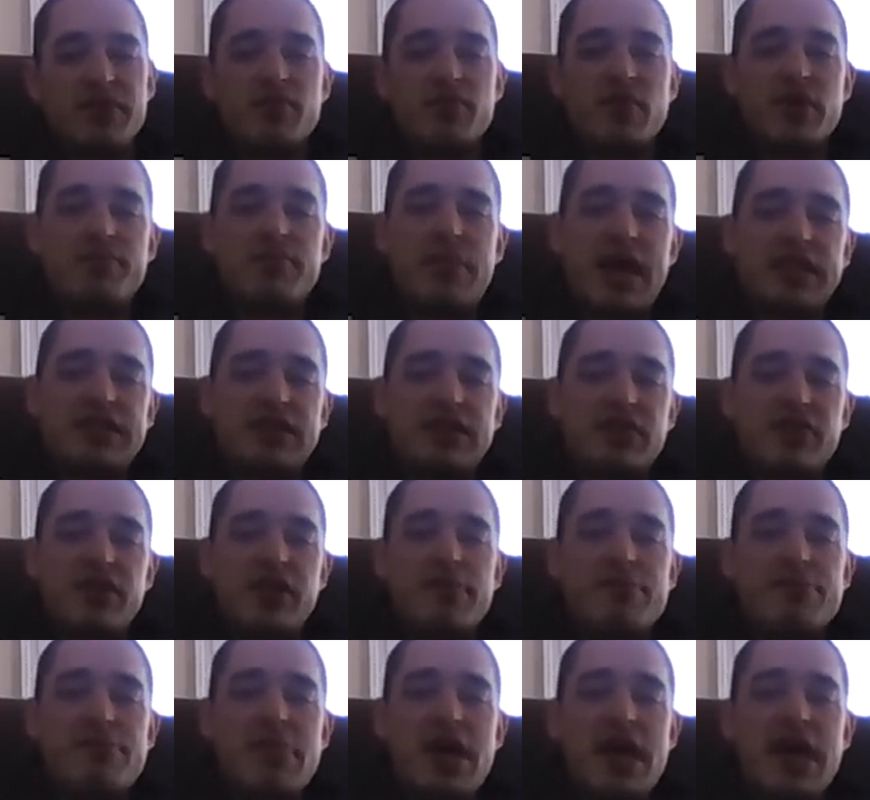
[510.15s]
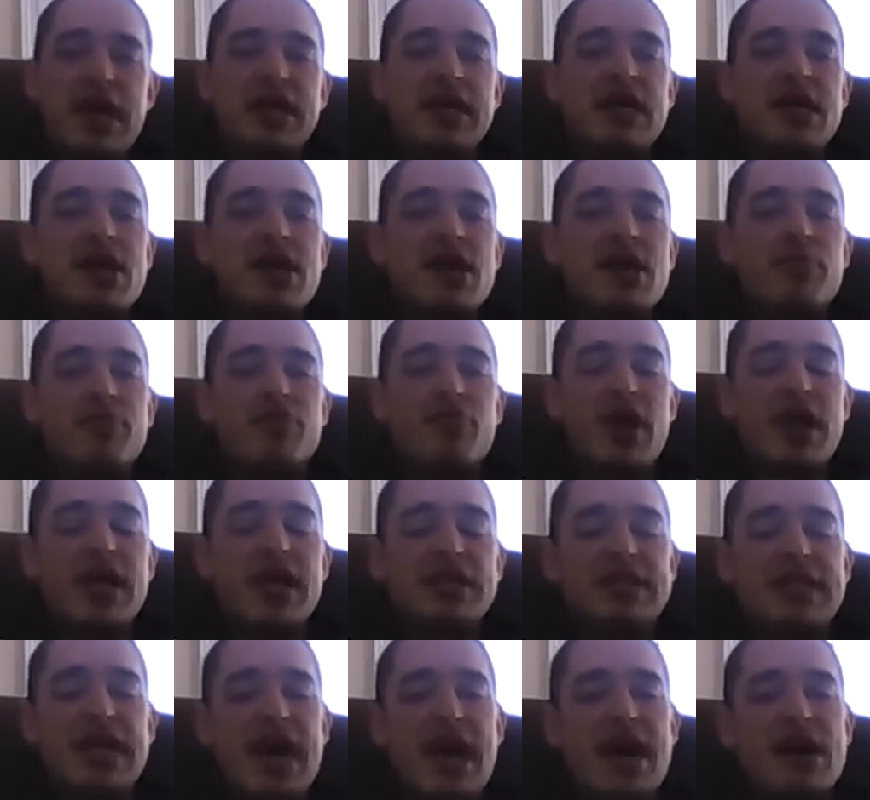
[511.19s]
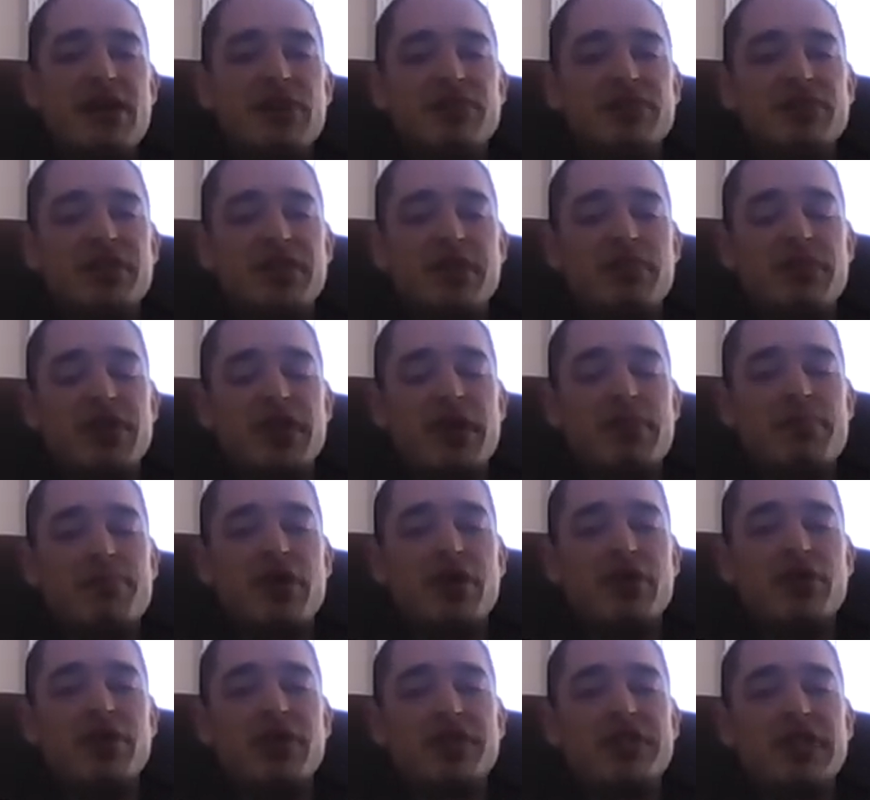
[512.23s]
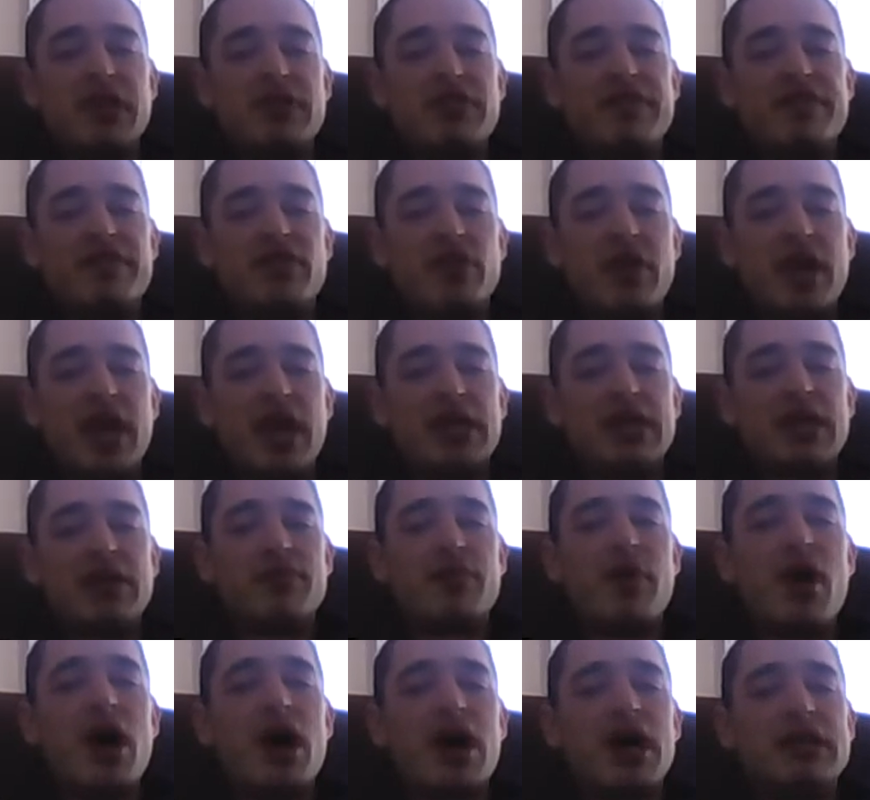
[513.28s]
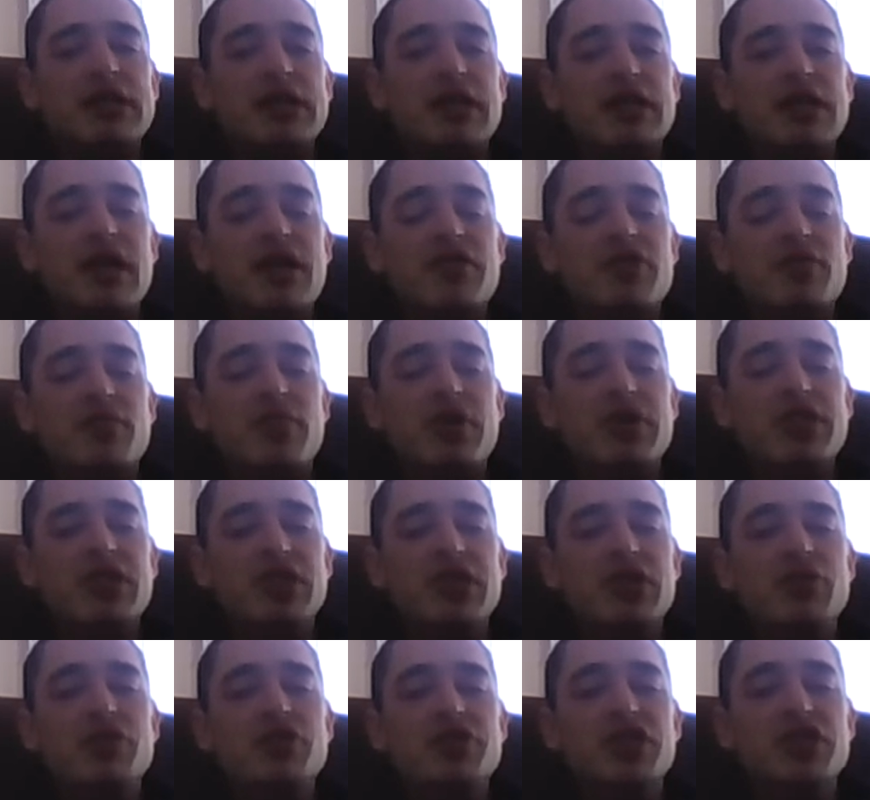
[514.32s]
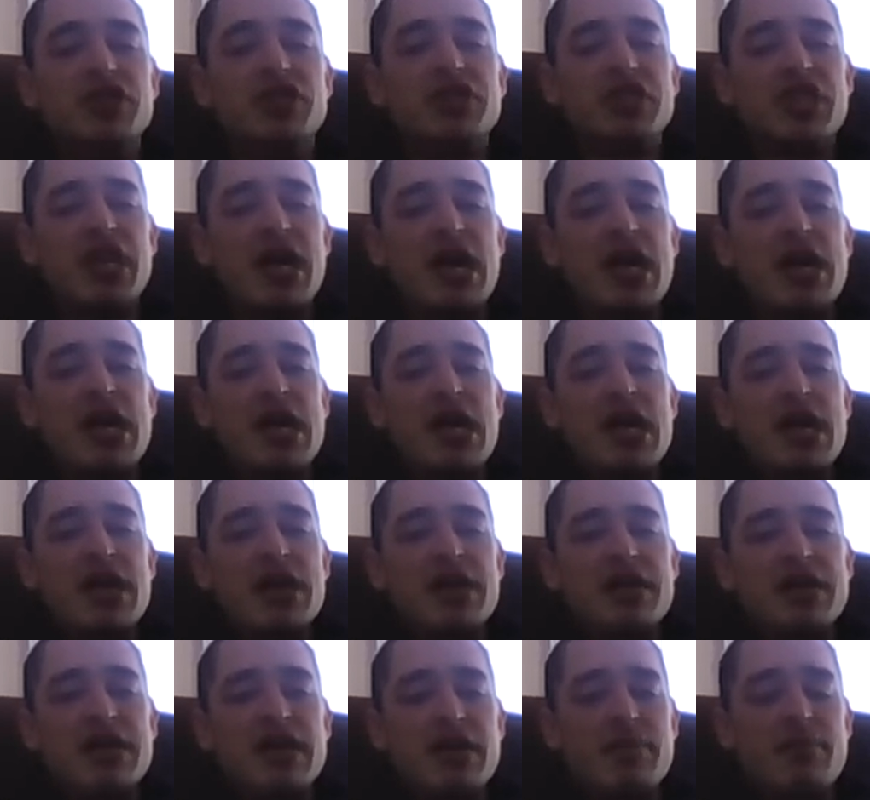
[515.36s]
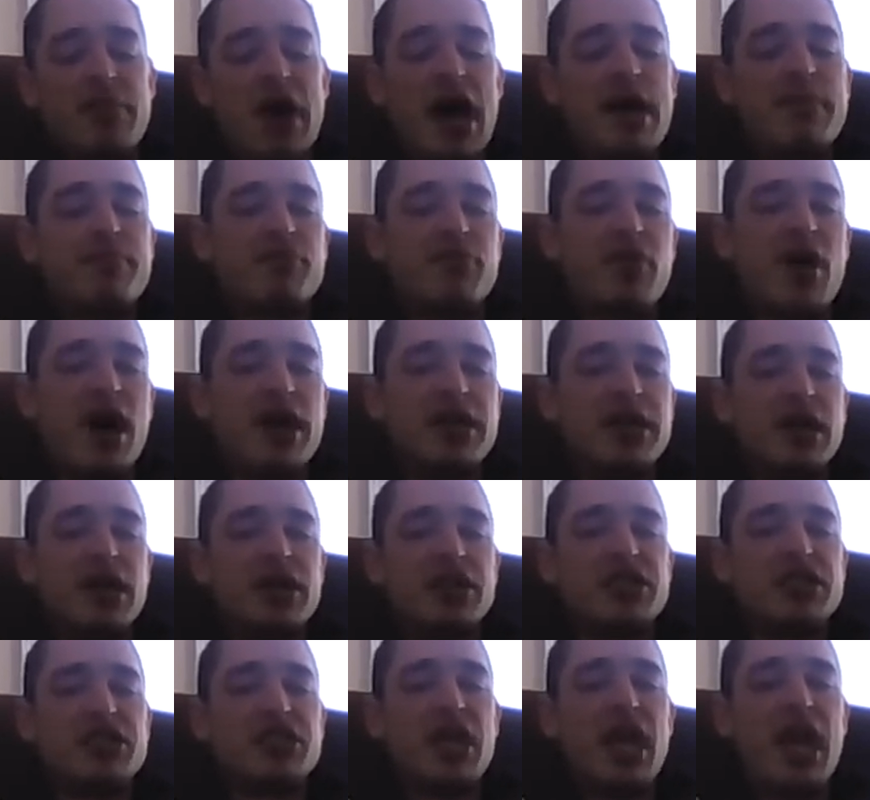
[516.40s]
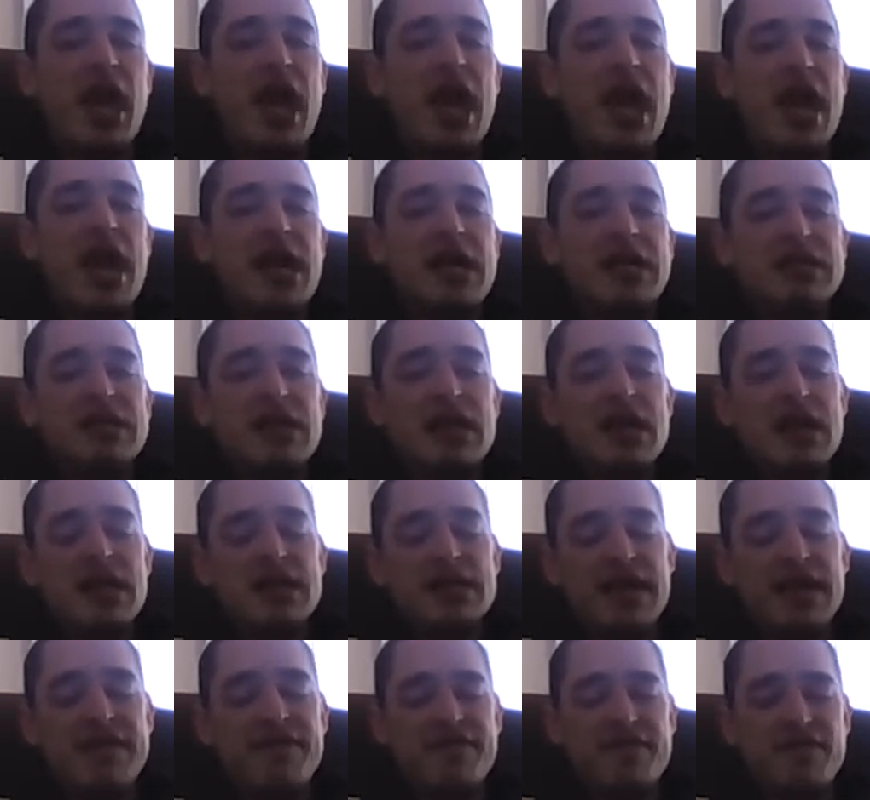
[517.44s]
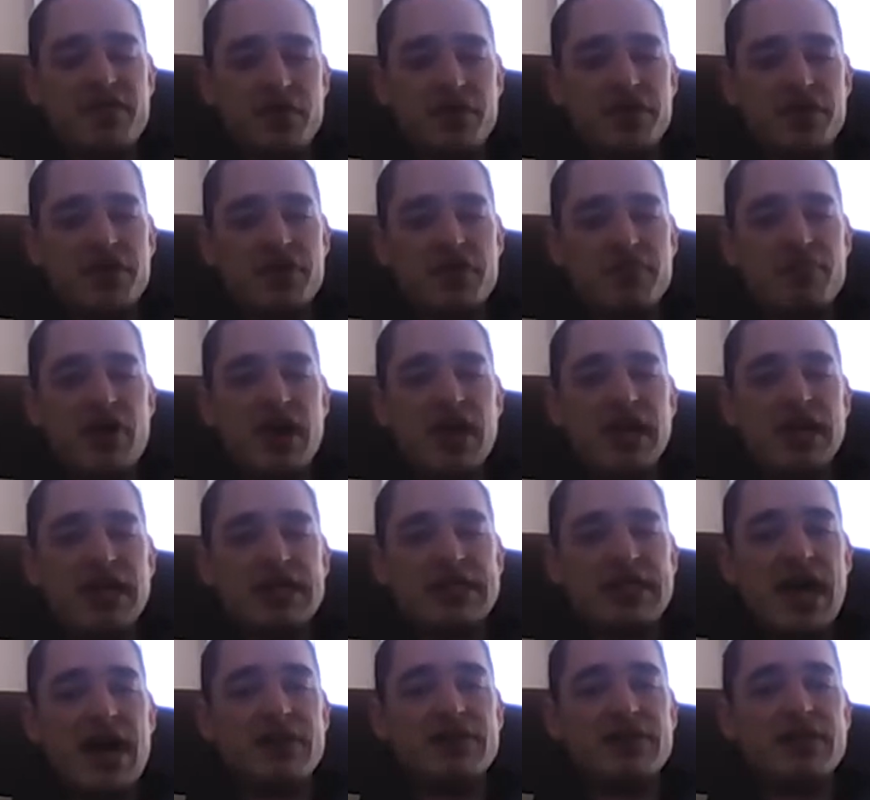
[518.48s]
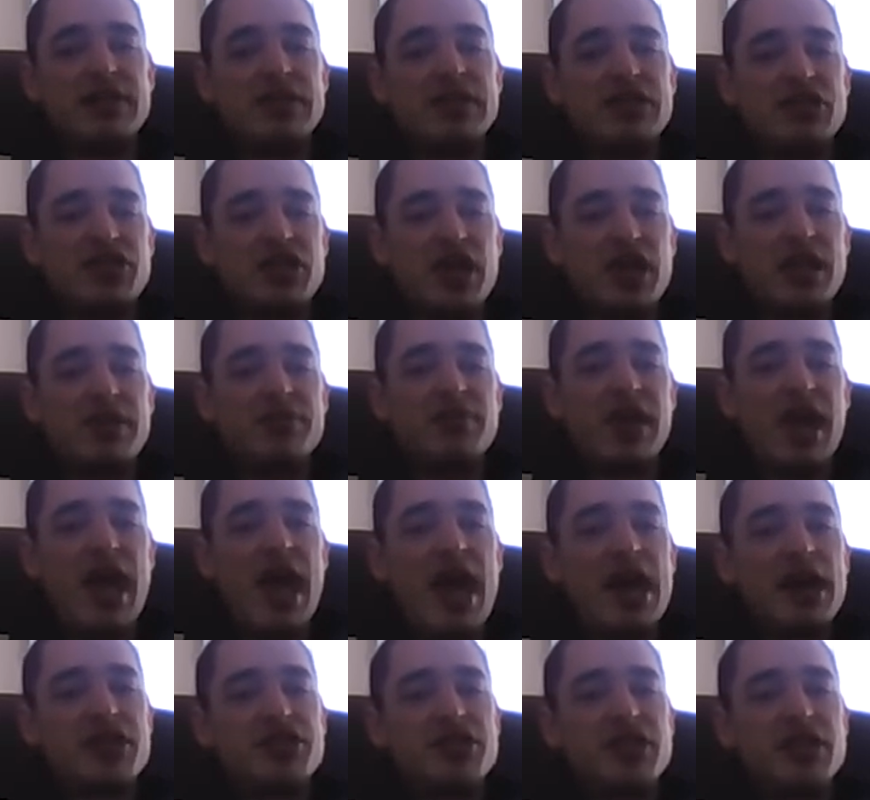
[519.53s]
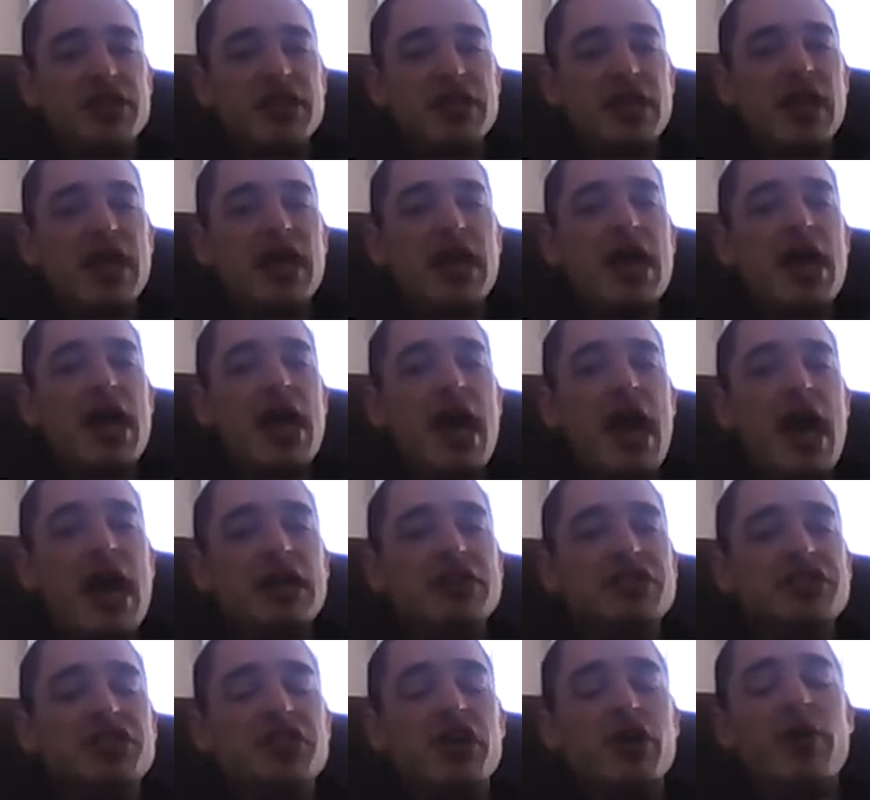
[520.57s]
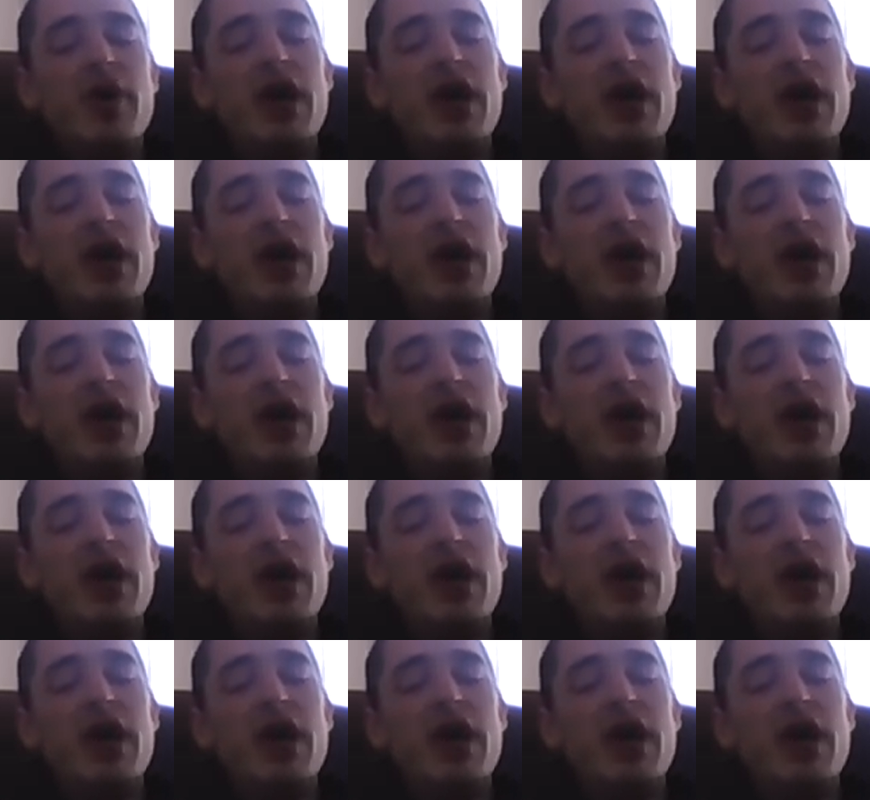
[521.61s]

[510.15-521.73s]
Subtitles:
And one bacteria may break down some of the components out of volcanic rock, and another one uses the byproducts, and they further break it down into chain reaction. And so